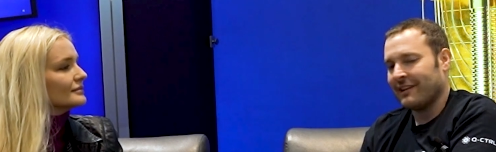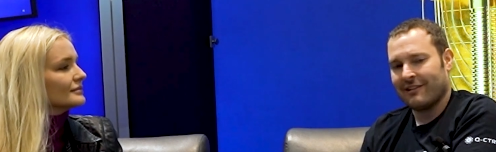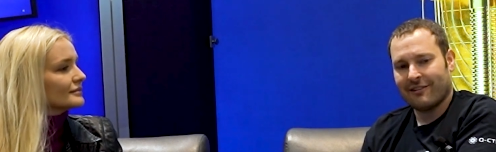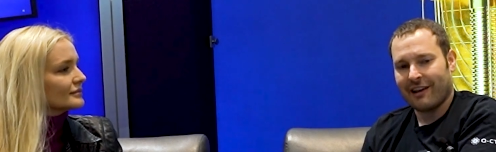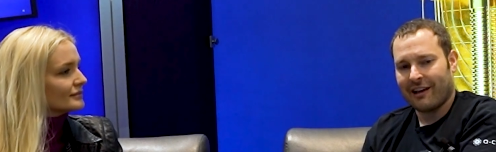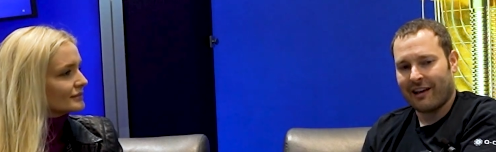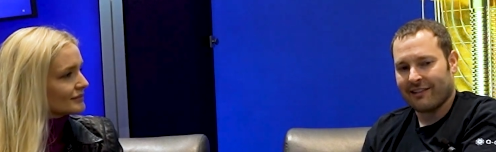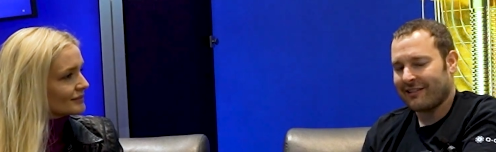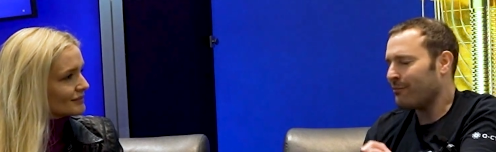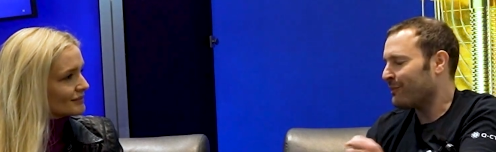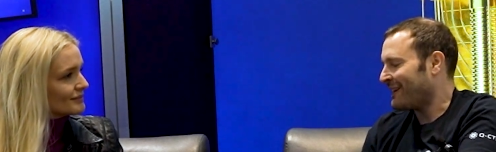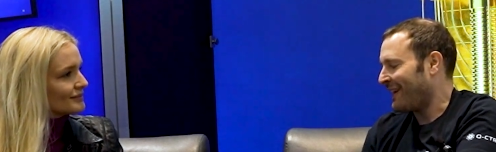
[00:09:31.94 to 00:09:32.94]
Speaker 1: That's like
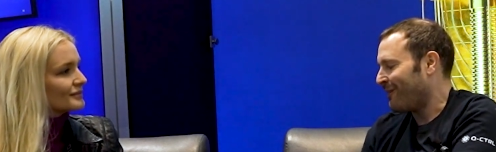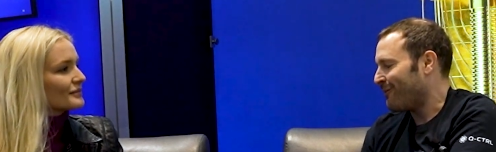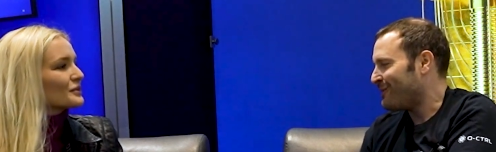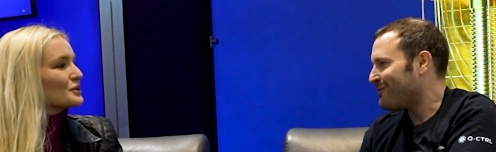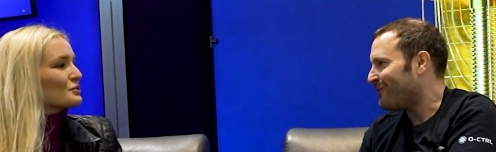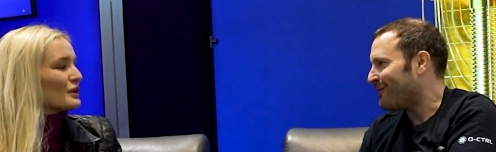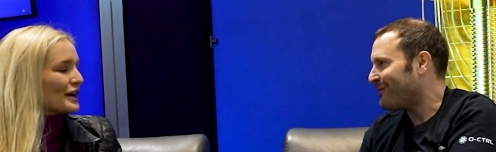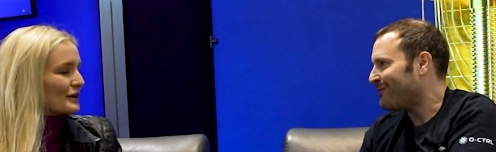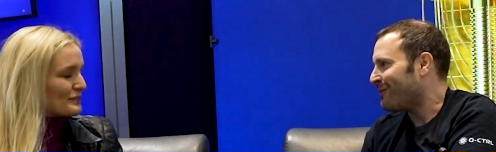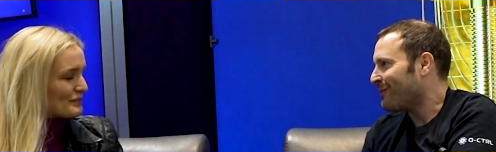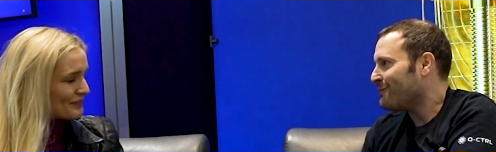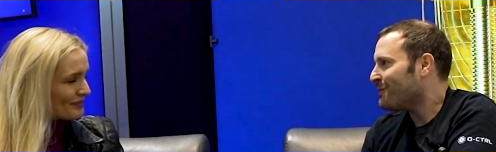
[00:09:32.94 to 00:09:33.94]
assembly language for, right.
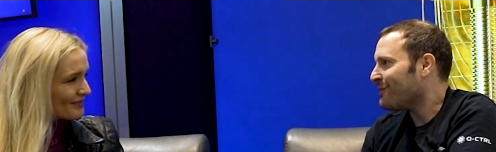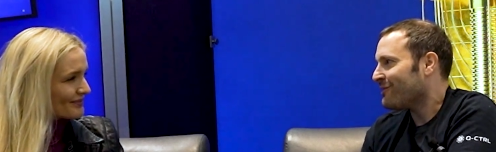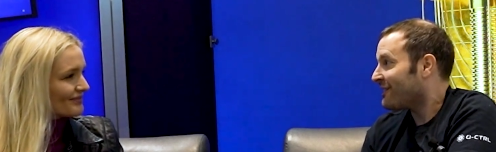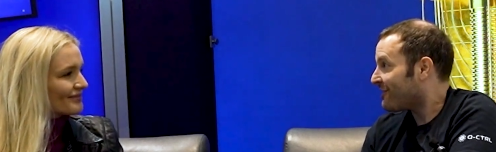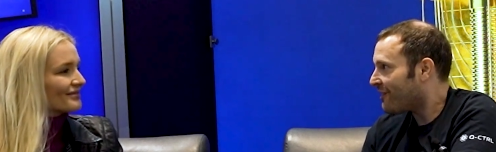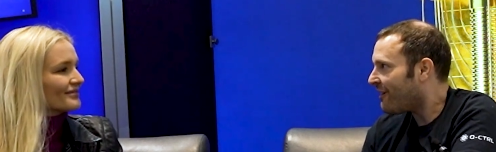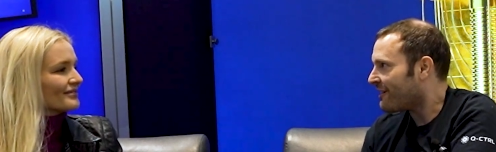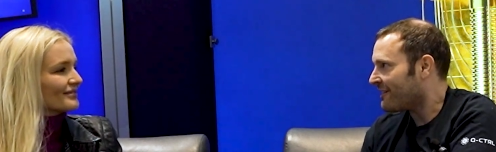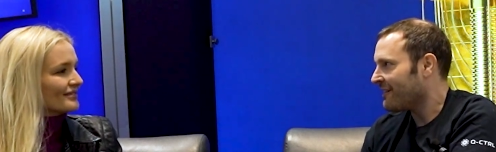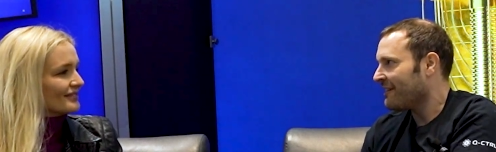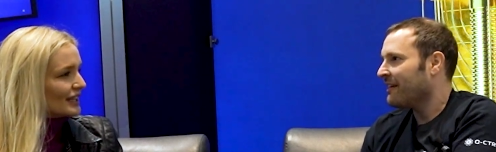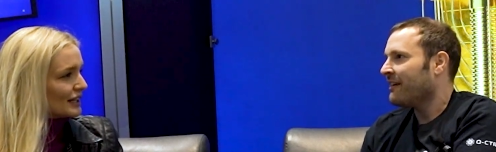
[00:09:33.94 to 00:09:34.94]
for computers. That's hard.
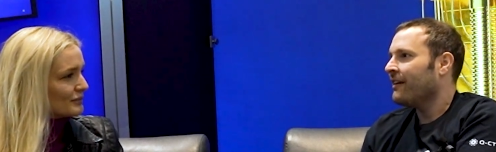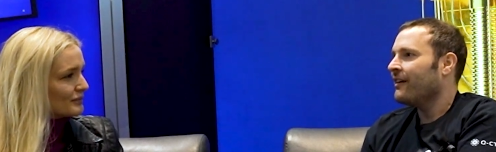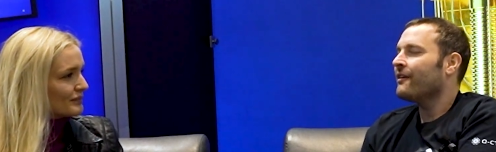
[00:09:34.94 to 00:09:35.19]
Yeah.